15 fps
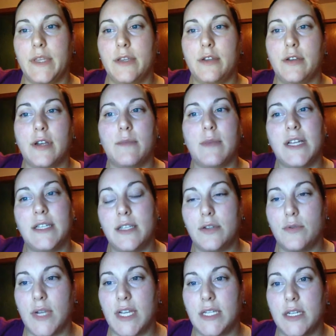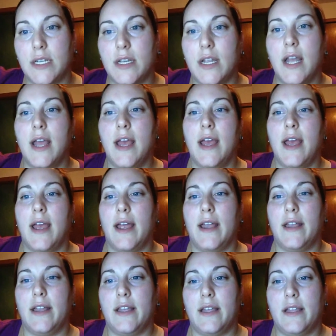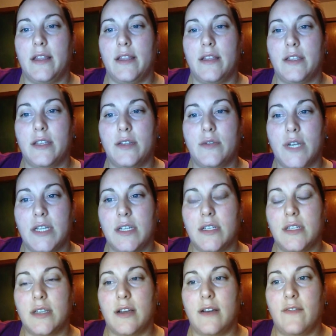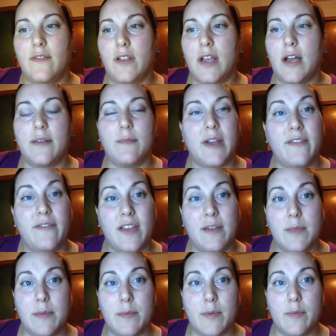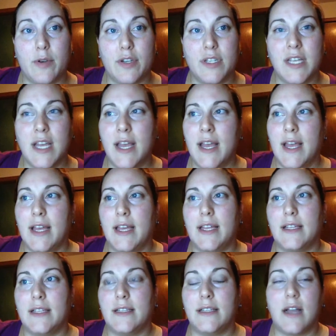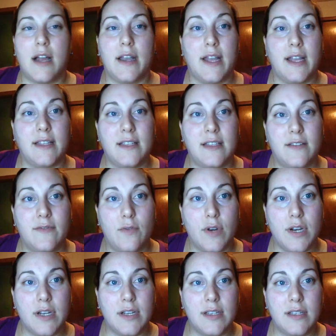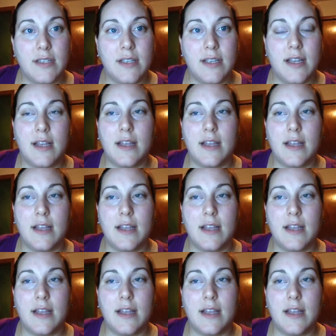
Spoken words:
during my situation and in the situations of a lot of my family members is God hates divorce.